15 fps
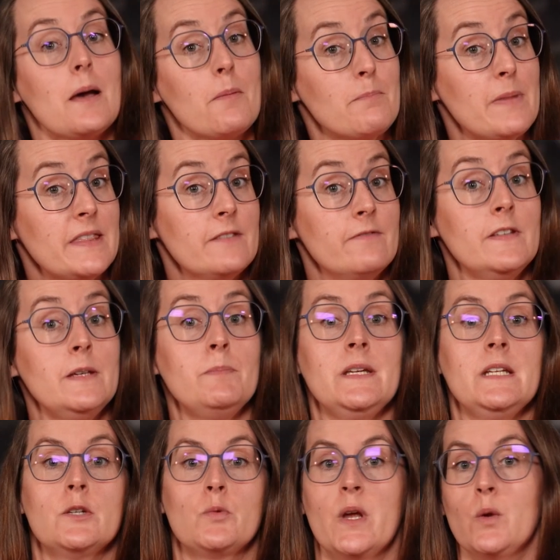But the
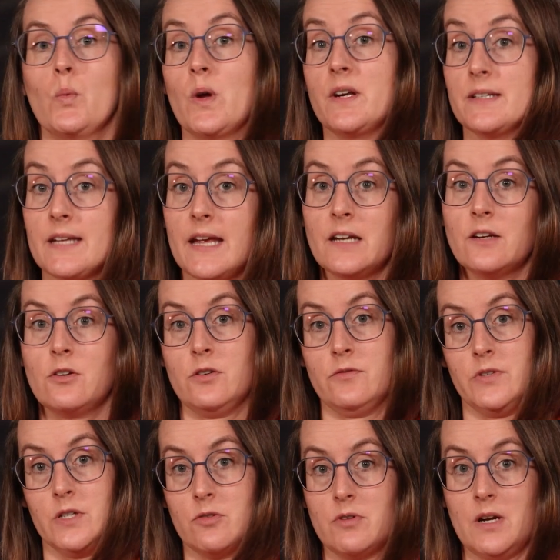VP2110
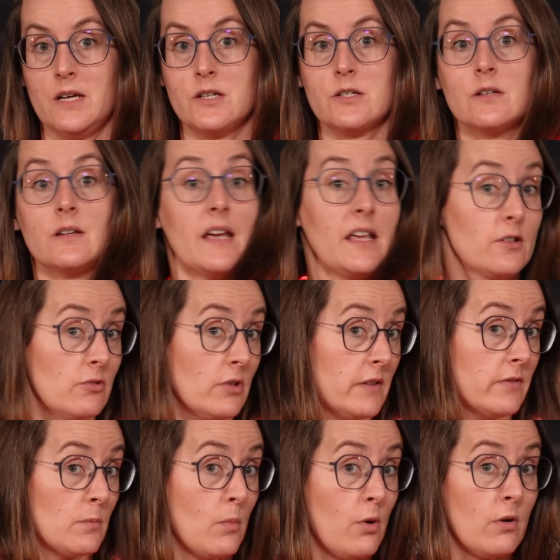configuration can do
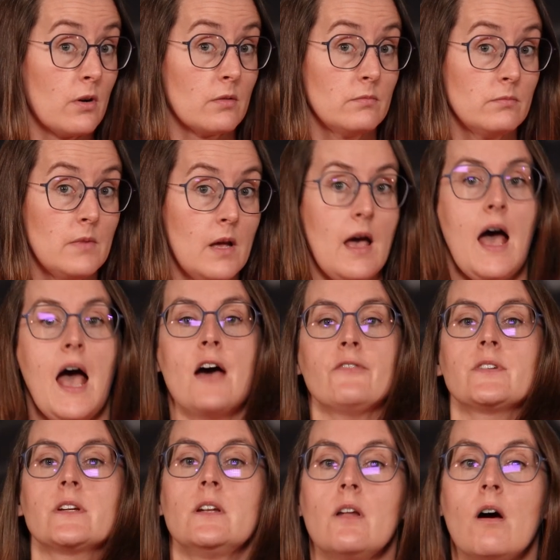even more.
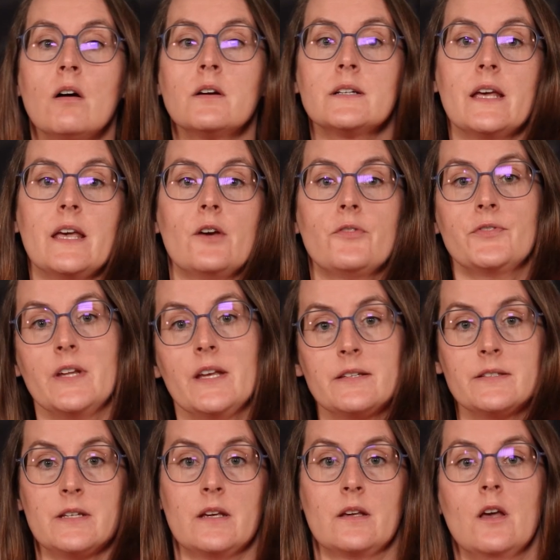After a long day of
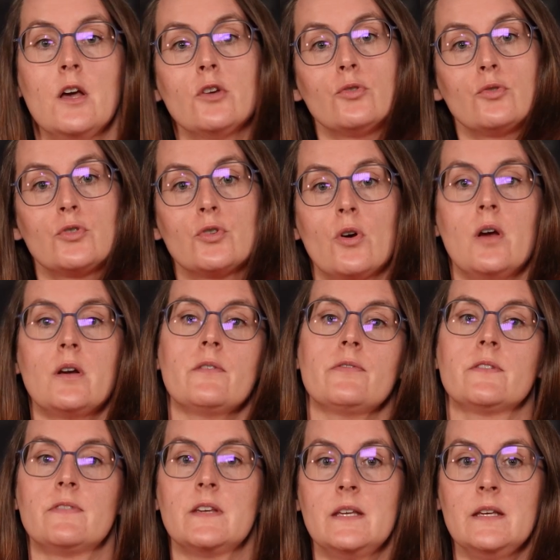testing, you turn off
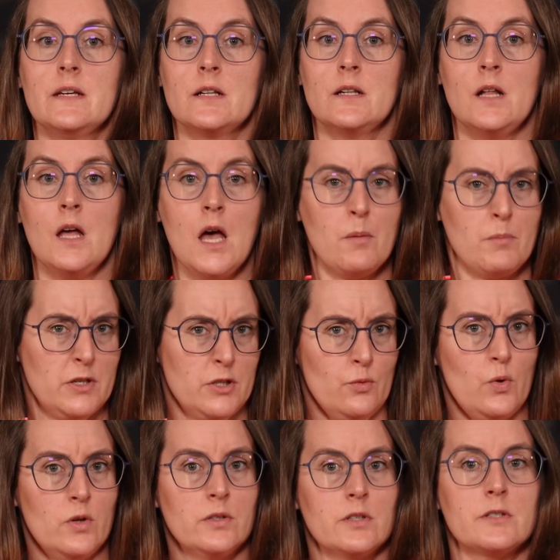the vehicle, but you
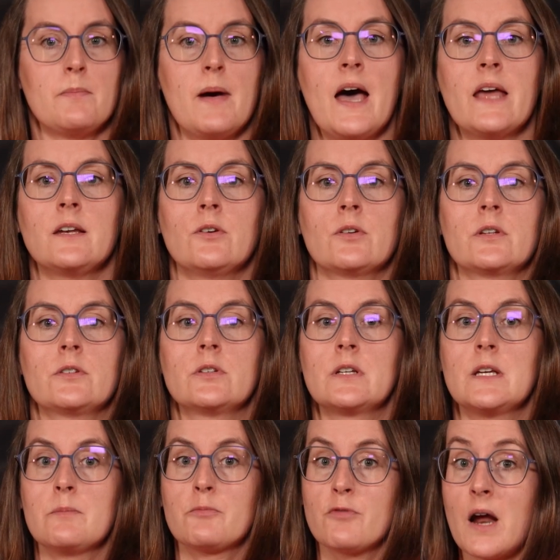want your smart logger to
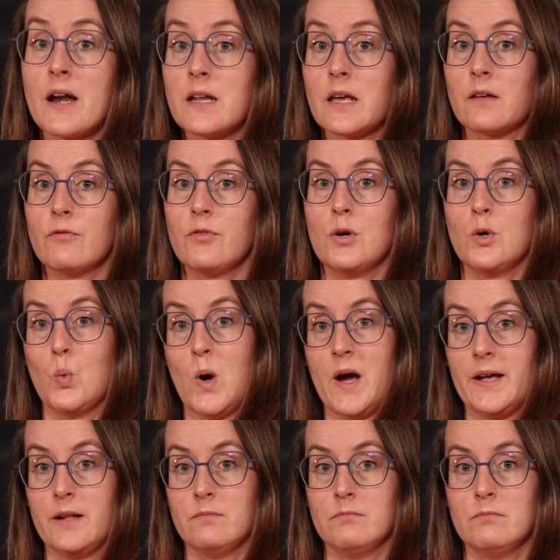keep running for a
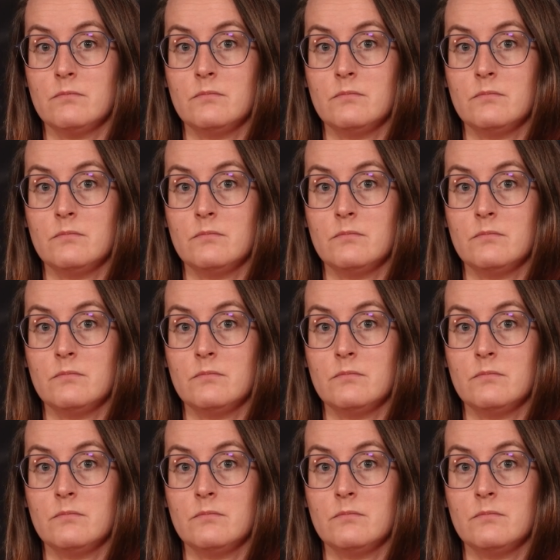while.